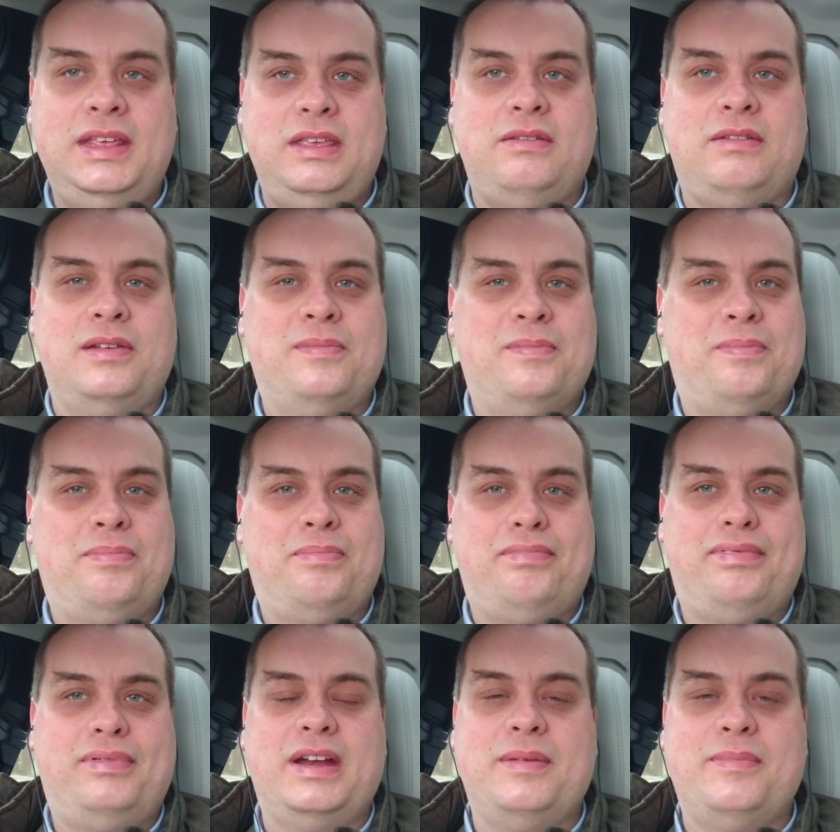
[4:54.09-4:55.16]
you can
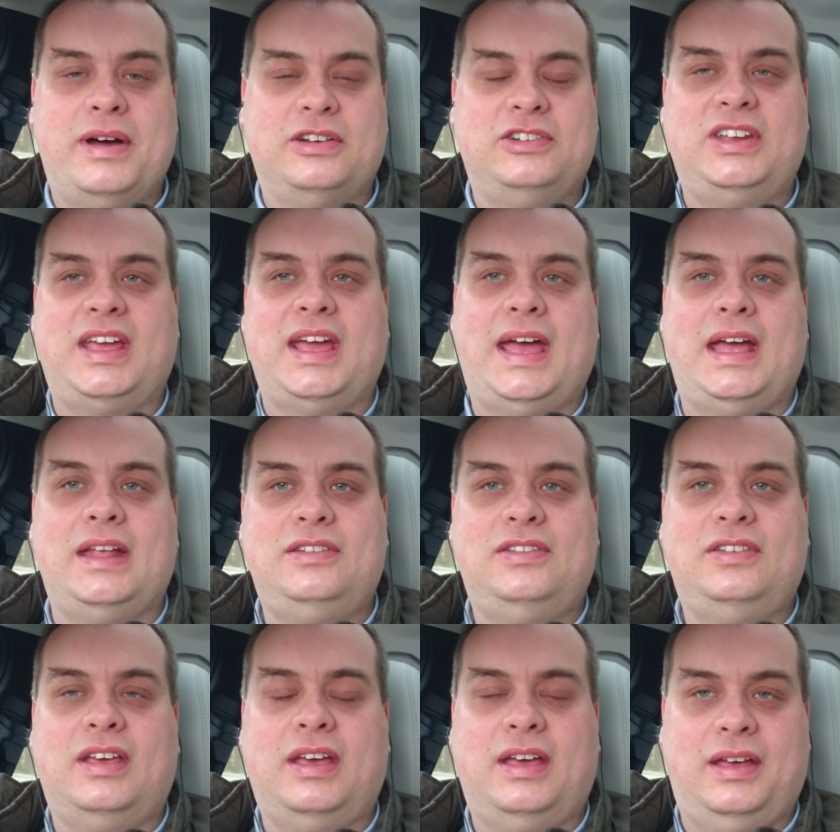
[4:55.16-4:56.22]
pretty much
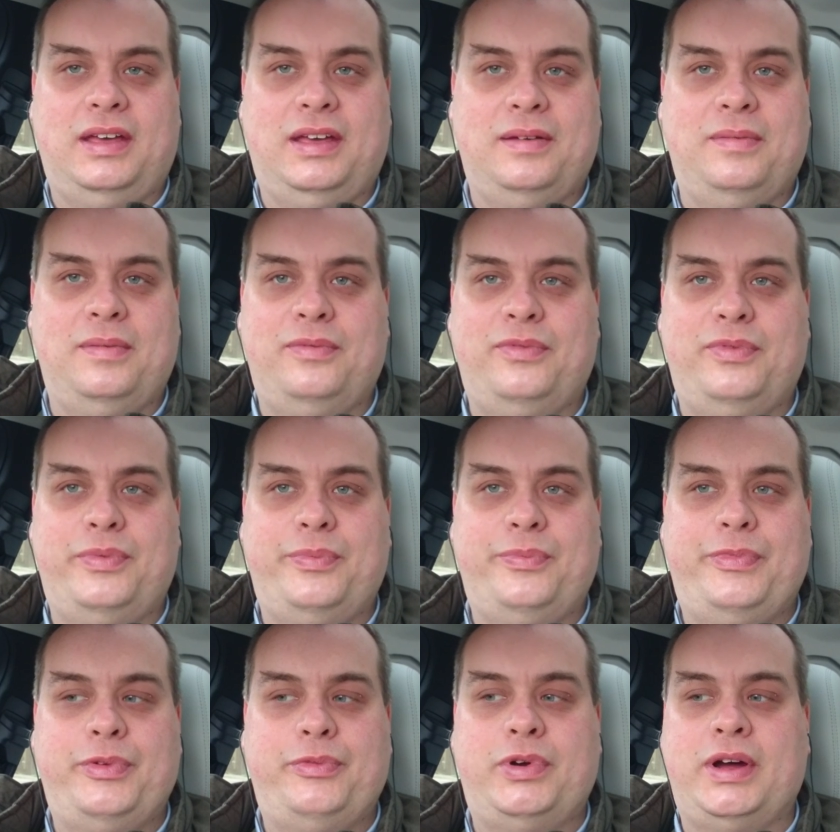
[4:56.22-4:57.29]
get
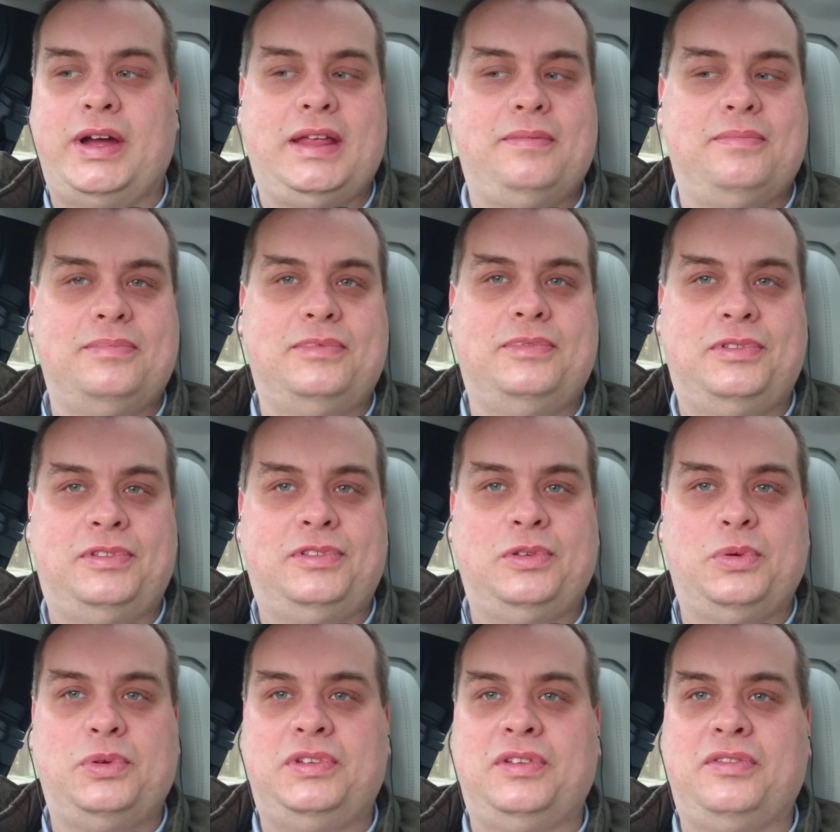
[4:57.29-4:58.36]
the right
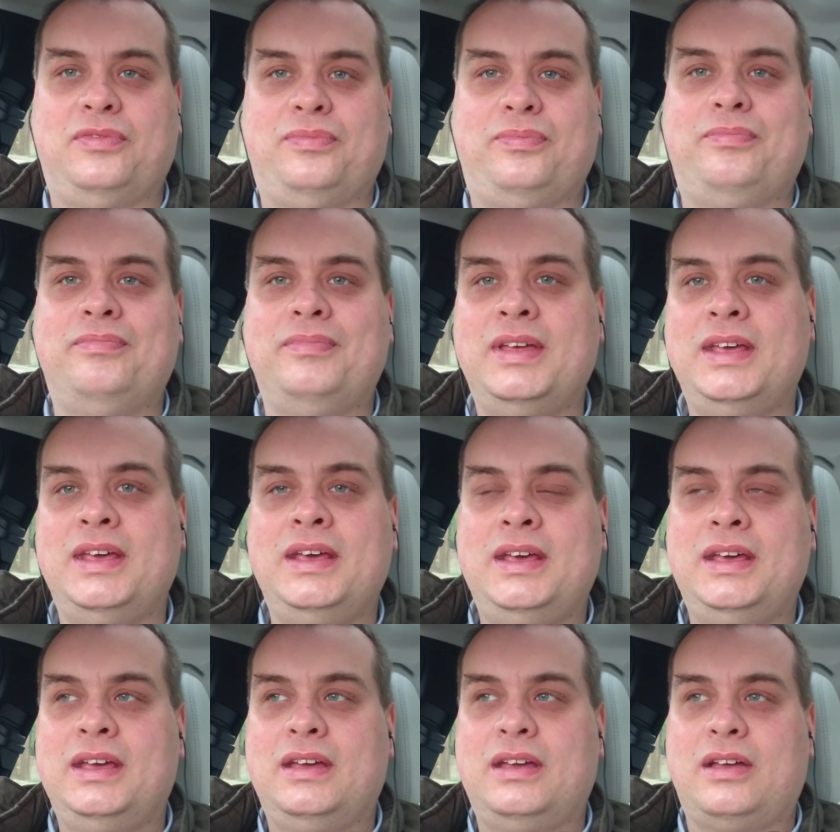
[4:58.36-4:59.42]
sort of
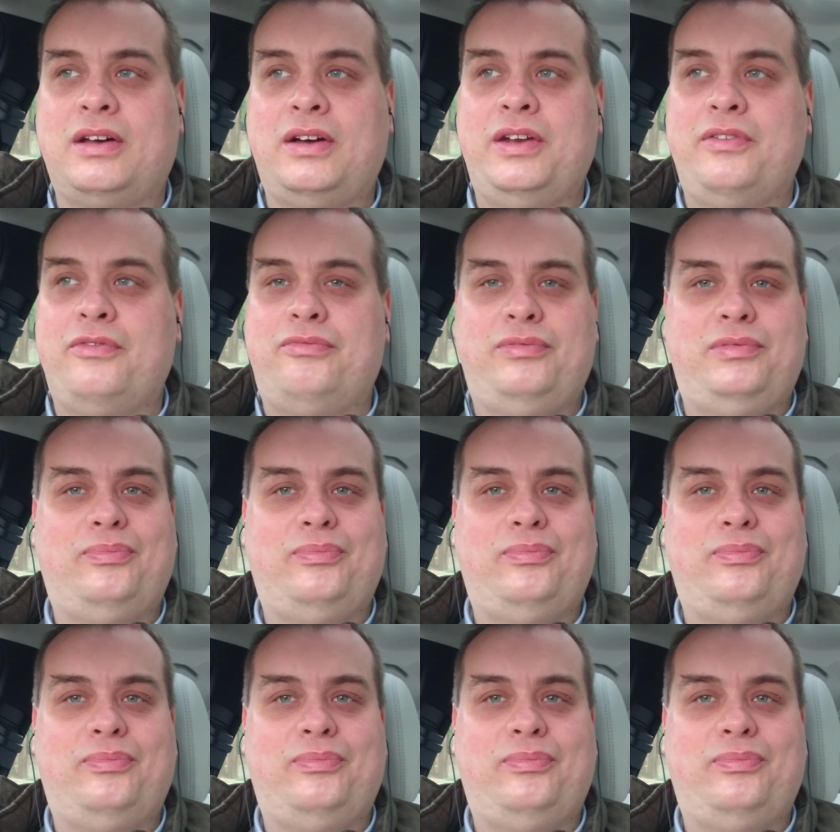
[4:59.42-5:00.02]
kind of